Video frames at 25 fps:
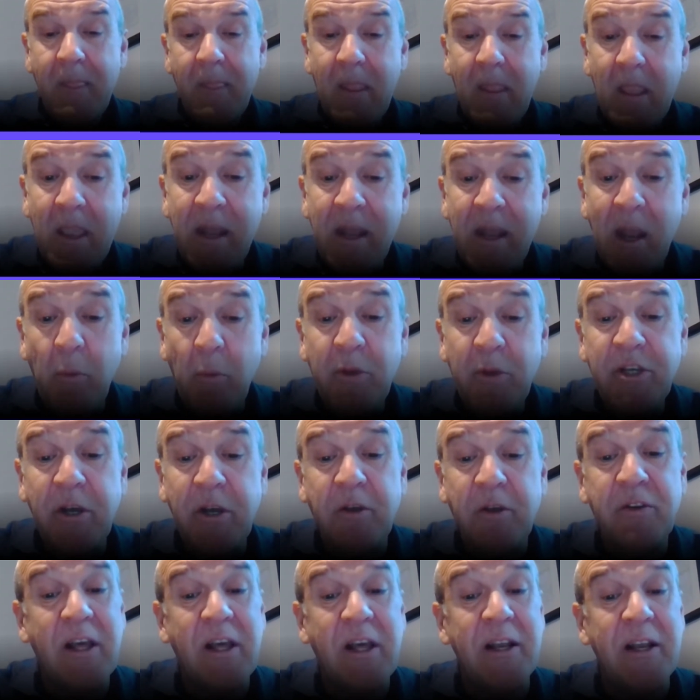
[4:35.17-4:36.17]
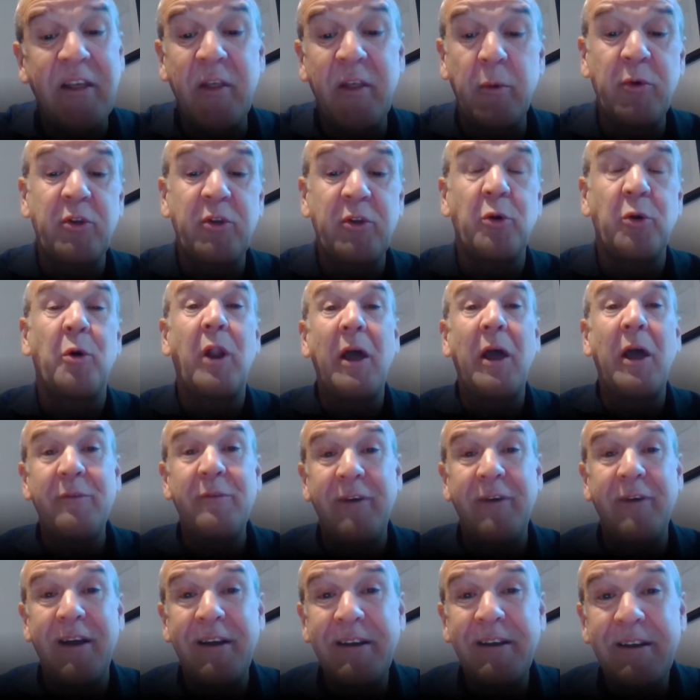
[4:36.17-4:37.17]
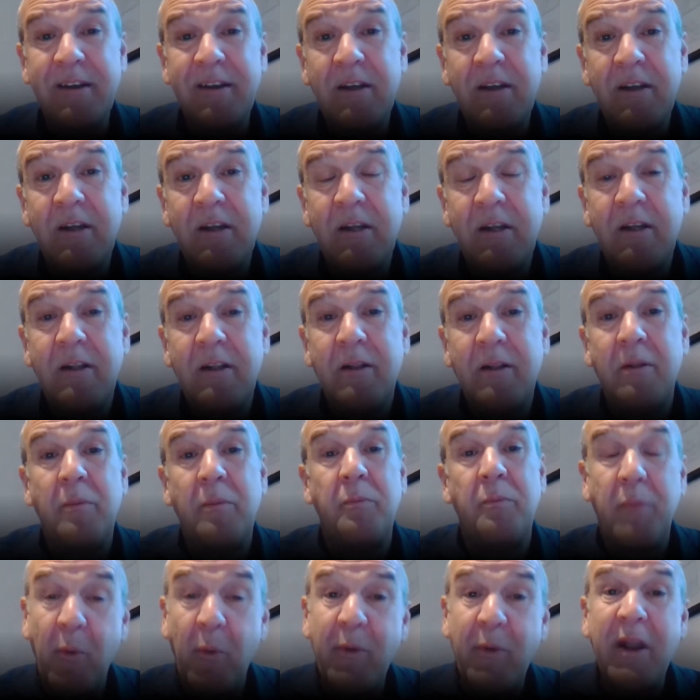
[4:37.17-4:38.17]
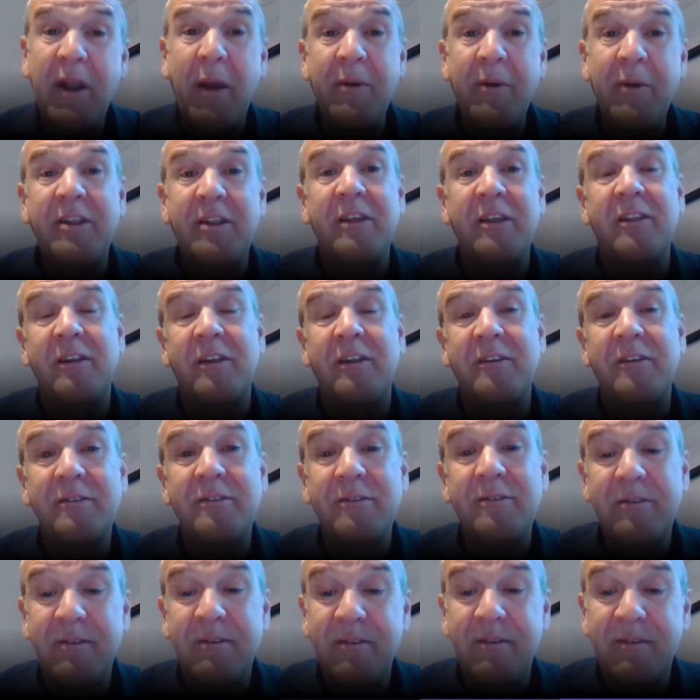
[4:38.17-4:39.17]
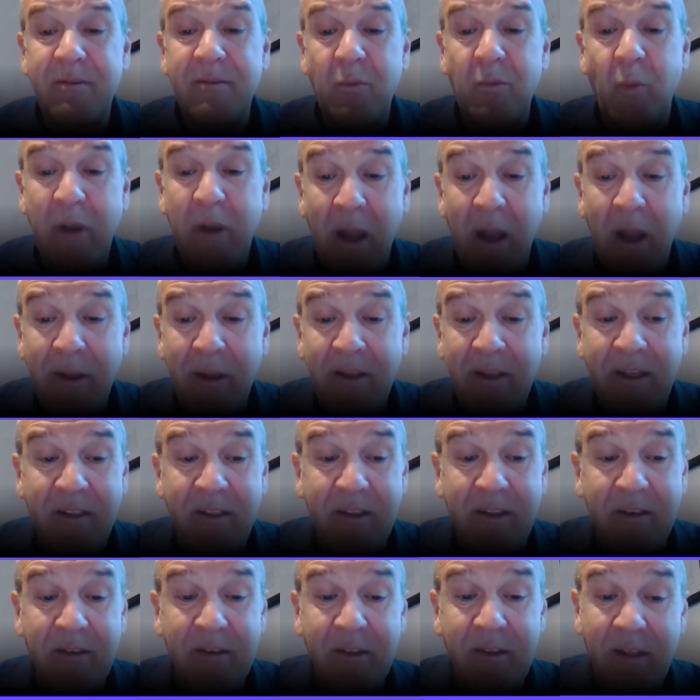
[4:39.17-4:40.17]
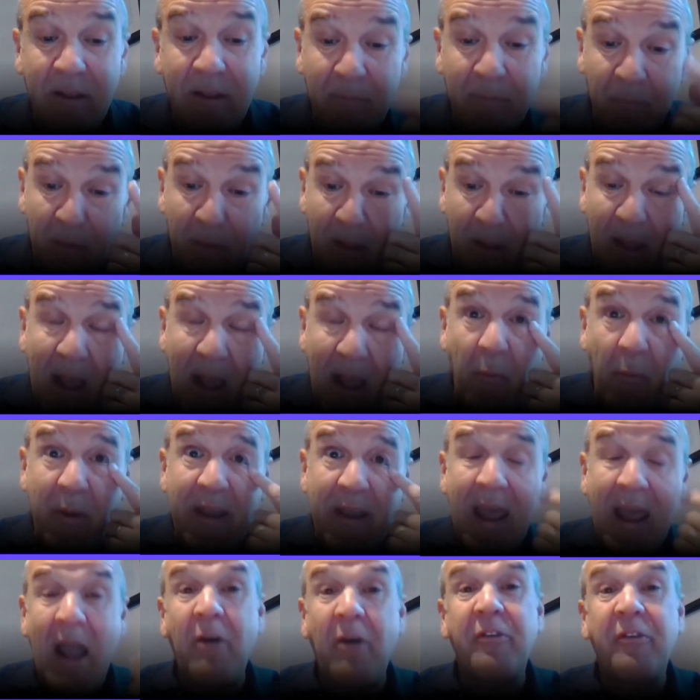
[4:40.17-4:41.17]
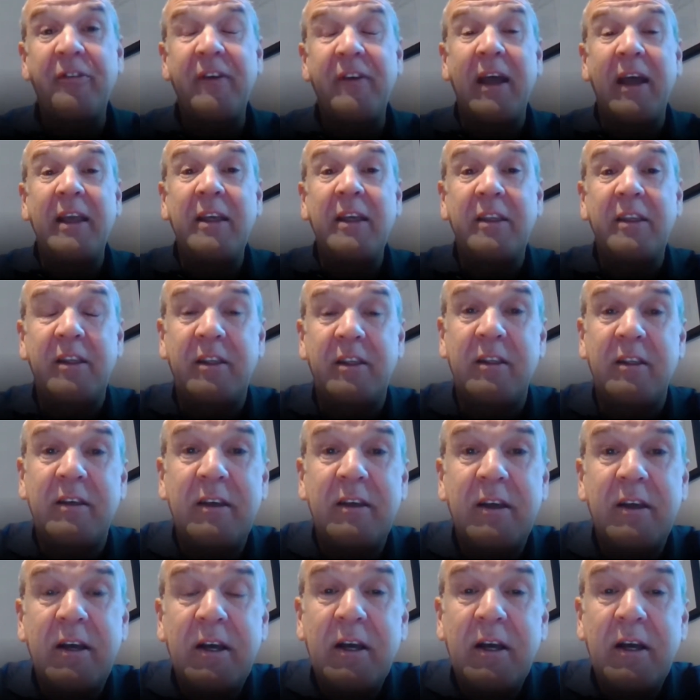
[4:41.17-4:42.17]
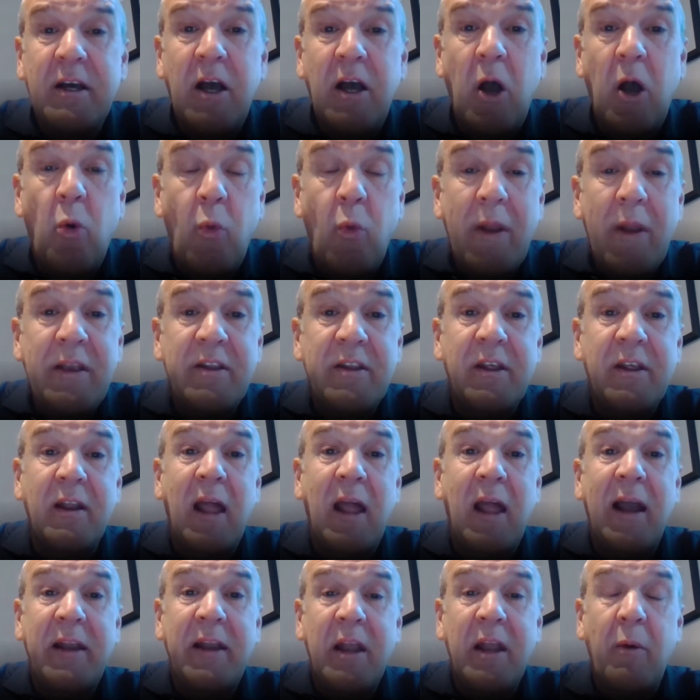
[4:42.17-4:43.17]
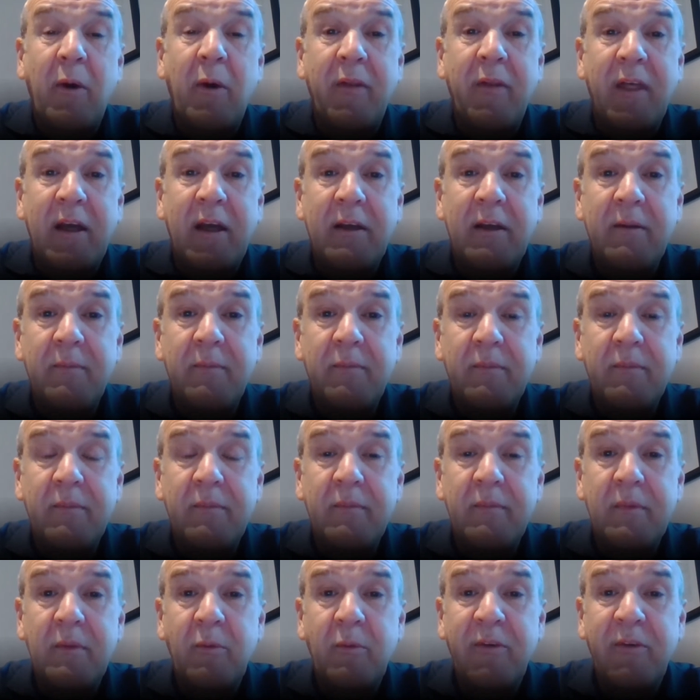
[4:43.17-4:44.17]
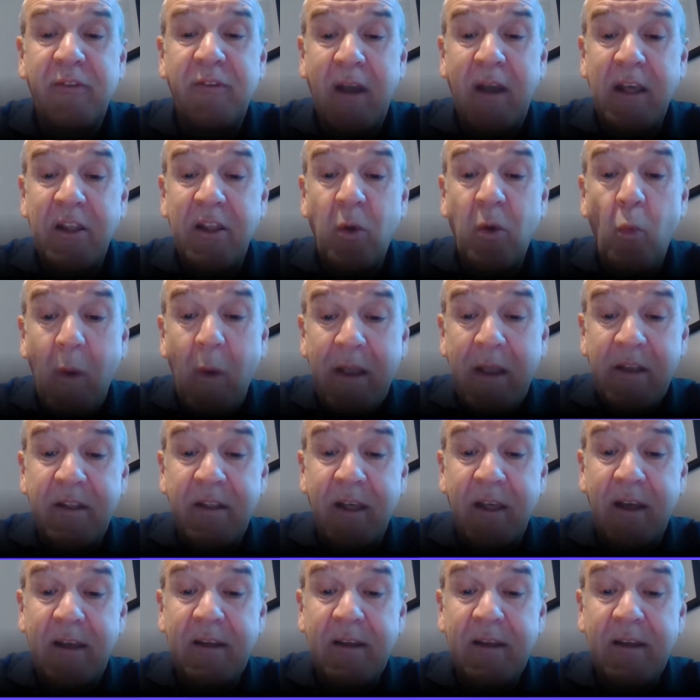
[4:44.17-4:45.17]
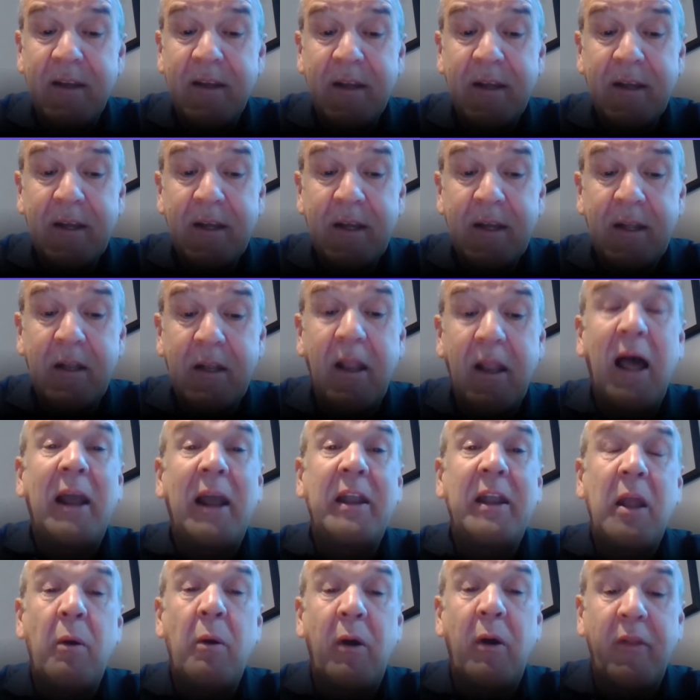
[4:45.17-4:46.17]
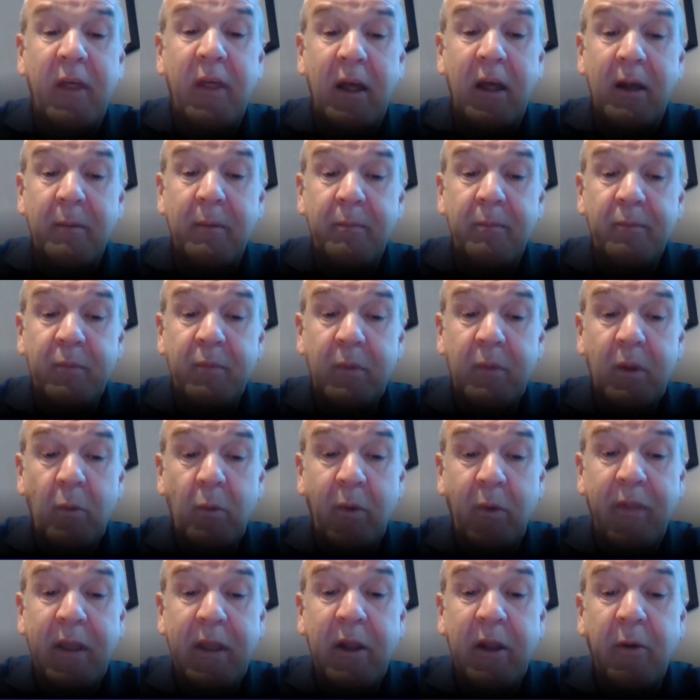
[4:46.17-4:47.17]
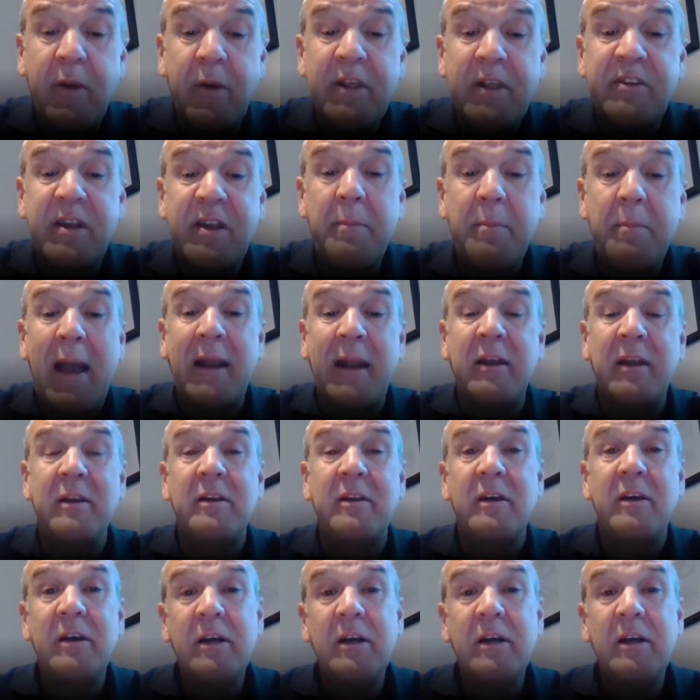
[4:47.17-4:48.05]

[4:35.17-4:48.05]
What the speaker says: And I wish I could tell you that it was all over, but we know it isn't. We know it isn't. And we now face a winter like no other. We face a winter like no other, with increased demand